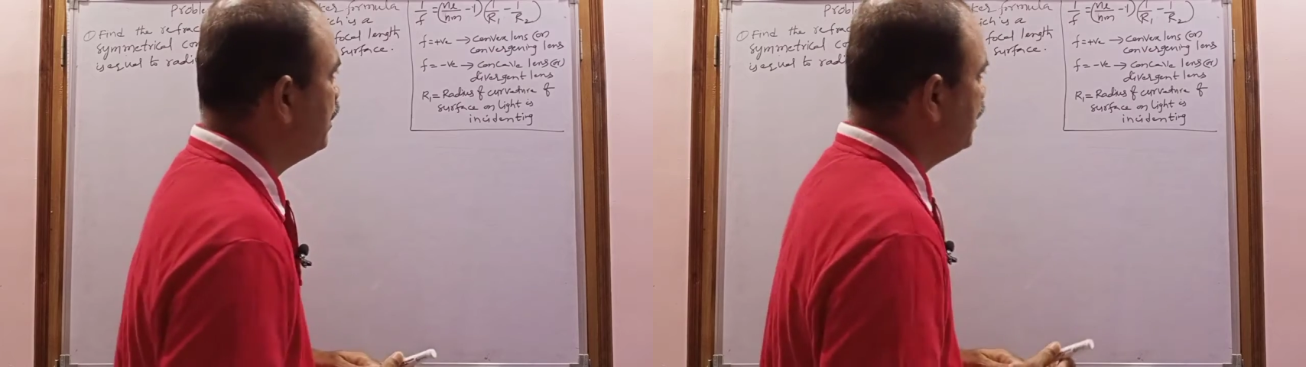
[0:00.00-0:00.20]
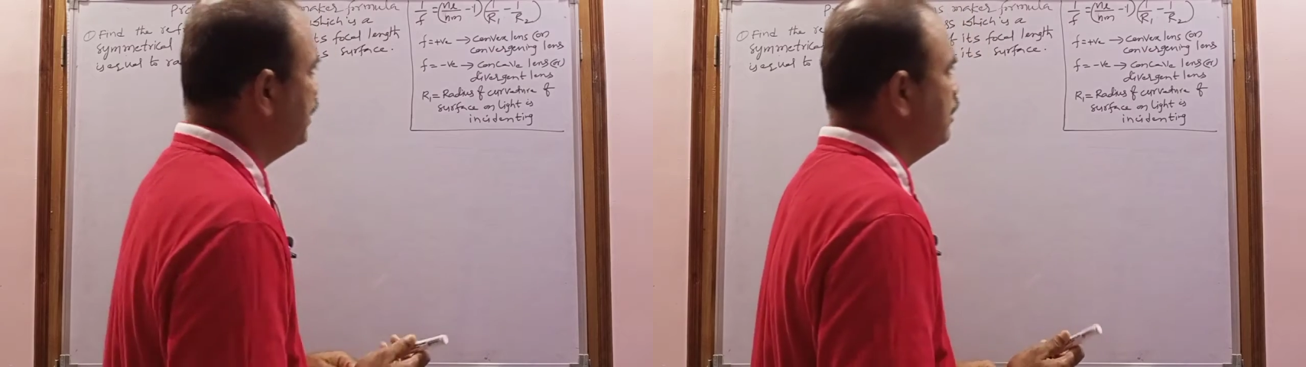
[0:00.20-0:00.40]

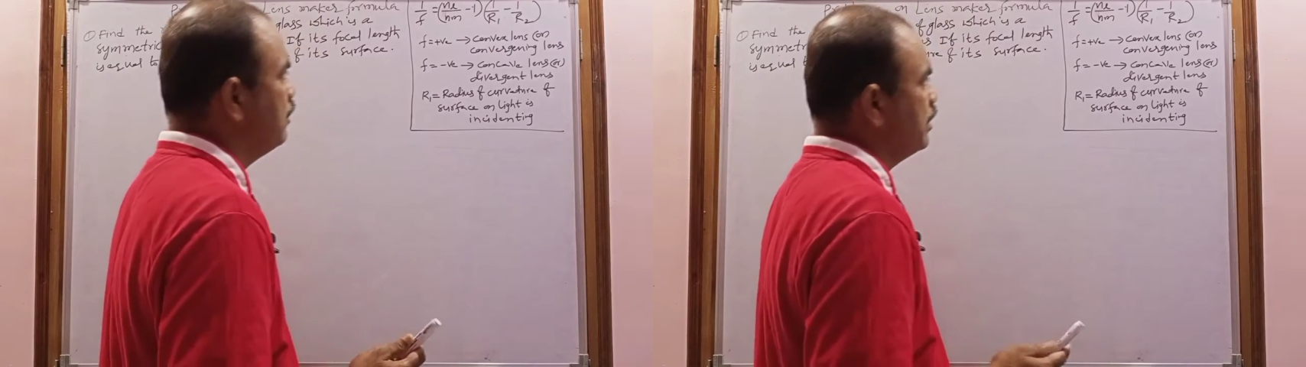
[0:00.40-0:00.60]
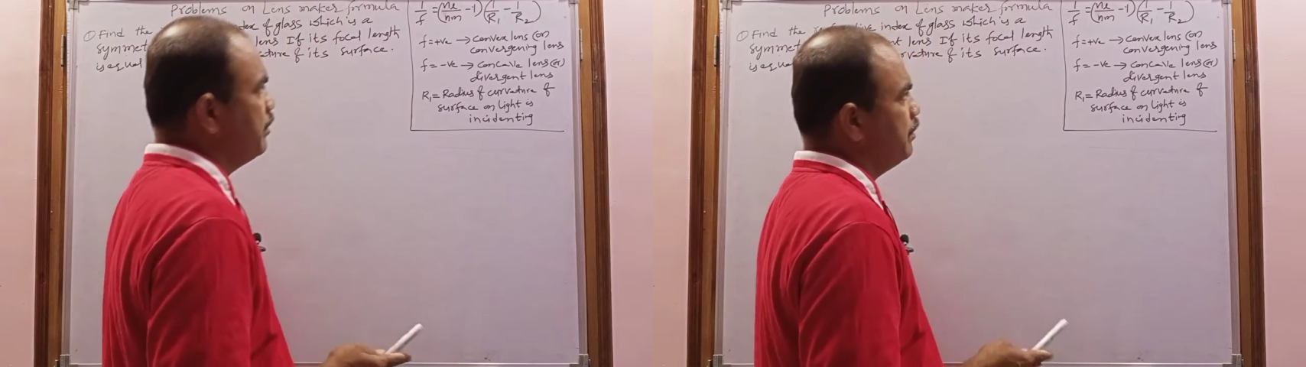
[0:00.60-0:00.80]
And
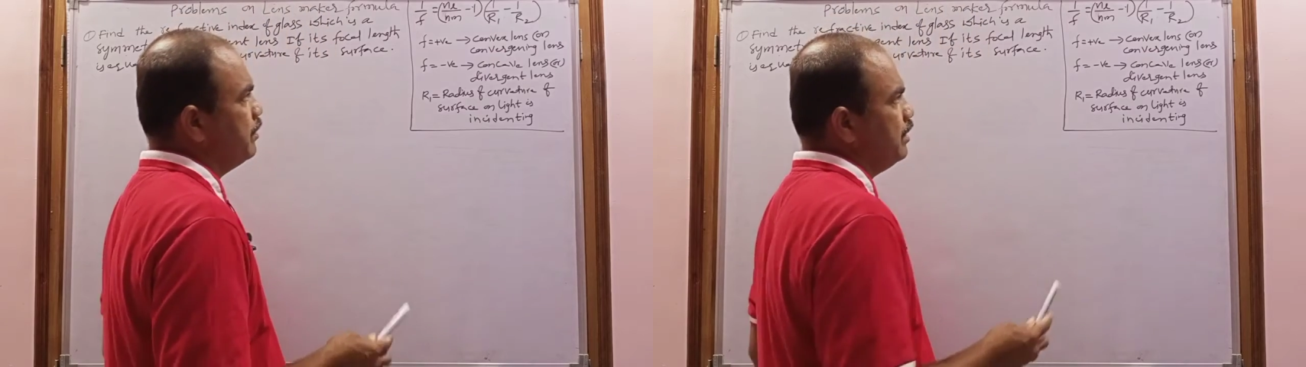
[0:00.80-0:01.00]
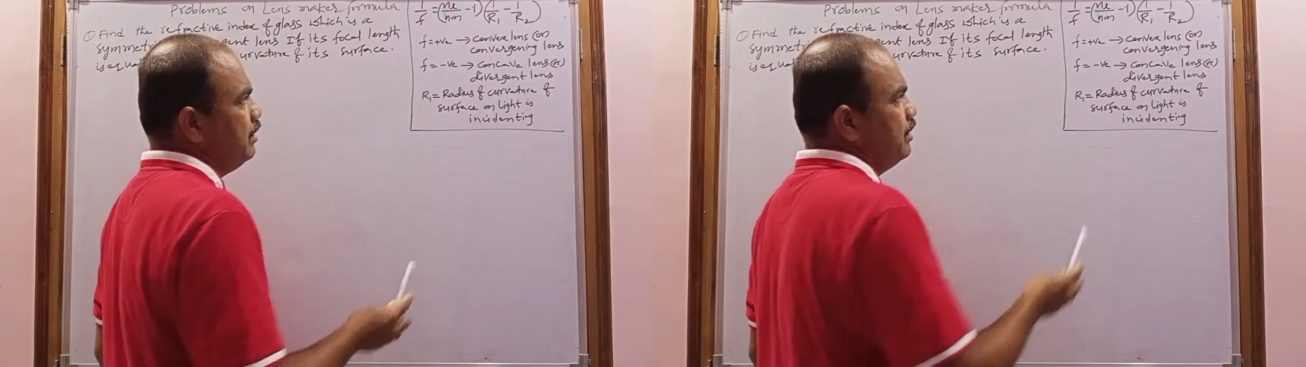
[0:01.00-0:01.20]
now
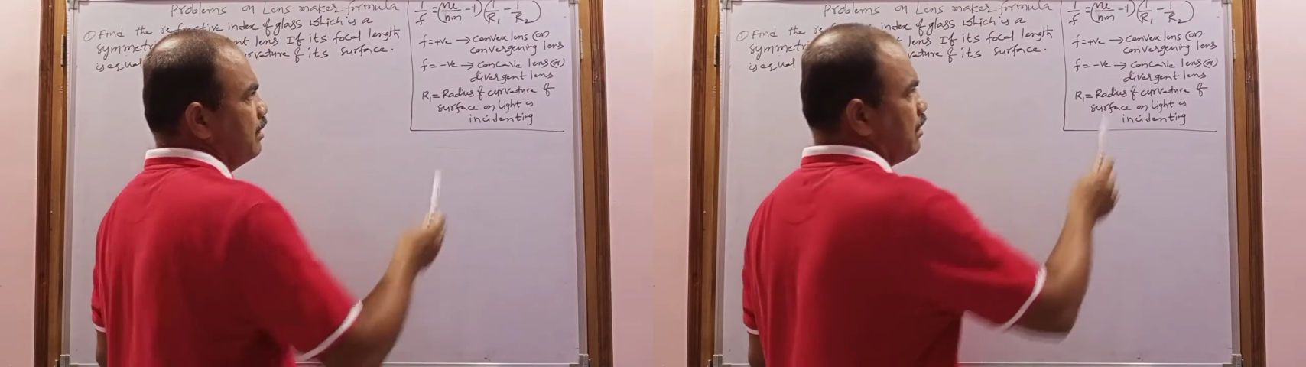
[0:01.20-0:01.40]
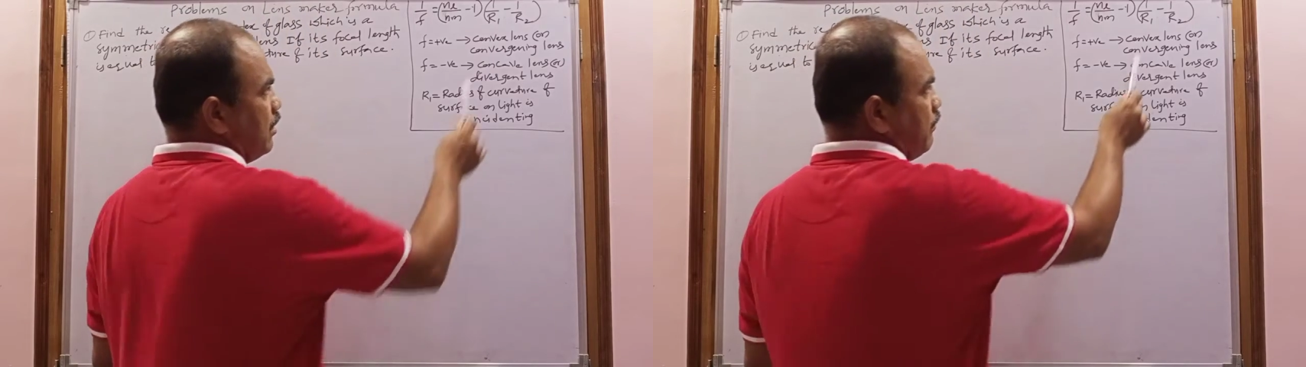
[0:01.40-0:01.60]
remember,
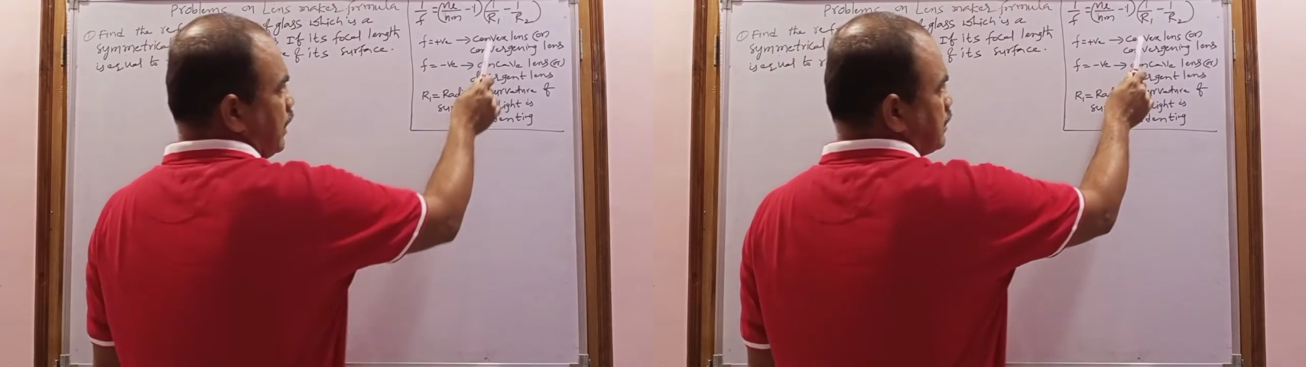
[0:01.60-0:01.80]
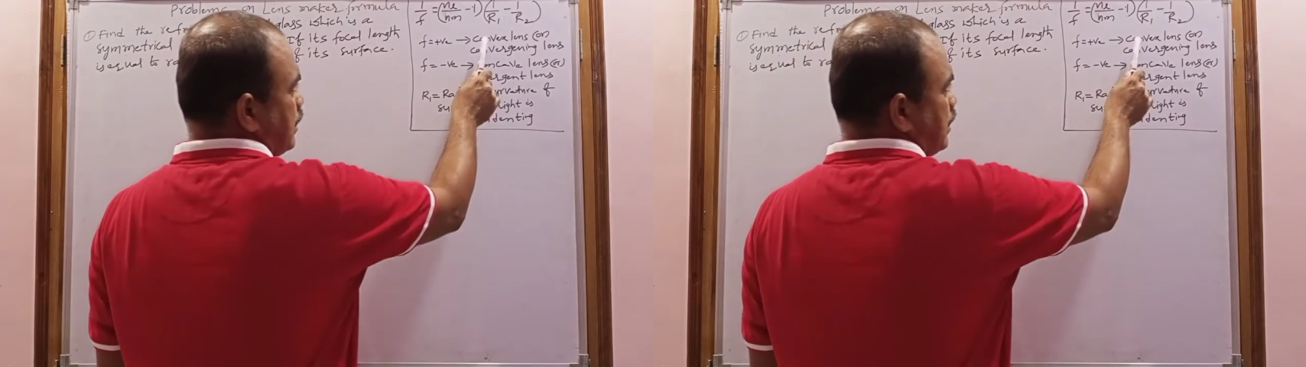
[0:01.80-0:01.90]
convex